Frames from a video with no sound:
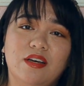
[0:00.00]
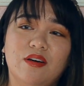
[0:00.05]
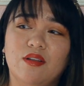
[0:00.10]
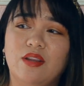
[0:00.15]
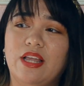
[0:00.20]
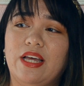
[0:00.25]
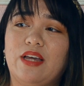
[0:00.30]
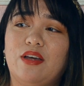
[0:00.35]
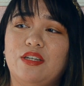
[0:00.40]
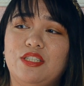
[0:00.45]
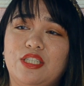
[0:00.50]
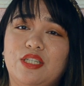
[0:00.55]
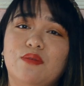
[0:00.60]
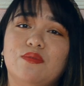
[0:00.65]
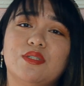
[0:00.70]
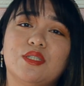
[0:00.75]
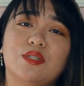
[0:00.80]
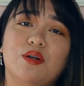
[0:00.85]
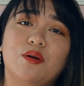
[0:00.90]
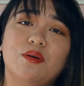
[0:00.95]
Like, she
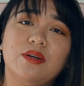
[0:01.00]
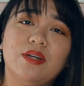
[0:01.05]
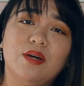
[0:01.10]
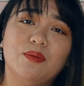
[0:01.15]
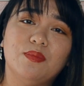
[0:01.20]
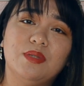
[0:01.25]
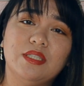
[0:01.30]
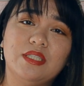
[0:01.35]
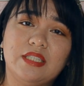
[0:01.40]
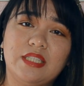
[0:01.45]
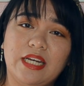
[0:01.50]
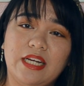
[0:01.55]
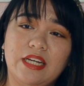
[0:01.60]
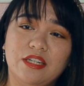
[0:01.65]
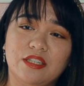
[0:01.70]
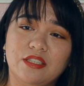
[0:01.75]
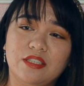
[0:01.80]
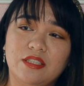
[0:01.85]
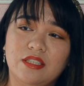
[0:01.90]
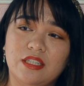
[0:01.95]
was going up the
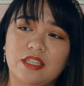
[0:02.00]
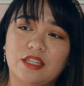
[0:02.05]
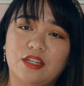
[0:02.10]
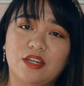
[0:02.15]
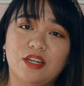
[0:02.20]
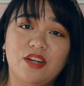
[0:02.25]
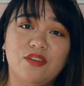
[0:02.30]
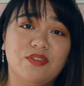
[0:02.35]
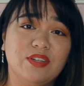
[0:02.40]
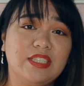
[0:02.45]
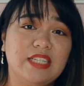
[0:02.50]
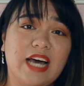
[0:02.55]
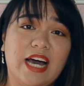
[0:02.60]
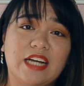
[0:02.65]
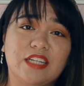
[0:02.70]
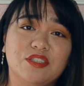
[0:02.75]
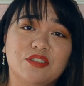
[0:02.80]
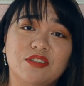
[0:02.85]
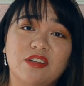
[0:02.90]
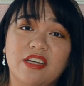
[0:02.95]
stairs. It could have
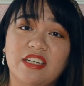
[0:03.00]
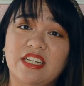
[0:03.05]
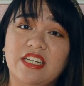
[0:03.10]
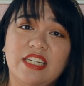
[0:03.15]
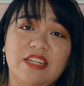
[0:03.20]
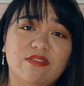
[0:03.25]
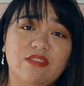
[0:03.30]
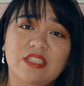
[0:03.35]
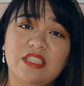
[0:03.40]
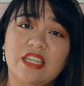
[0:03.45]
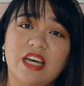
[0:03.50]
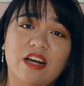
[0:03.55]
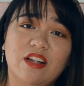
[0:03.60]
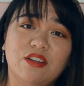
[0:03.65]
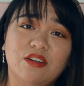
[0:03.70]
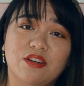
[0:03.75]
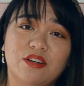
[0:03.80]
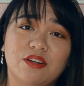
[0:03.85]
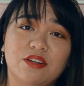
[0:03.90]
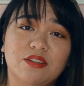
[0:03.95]
attacked her and I didn't even
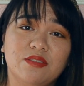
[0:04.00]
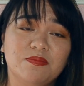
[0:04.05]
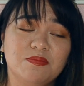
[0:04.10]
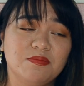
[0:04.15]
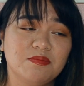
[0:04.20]
tell her.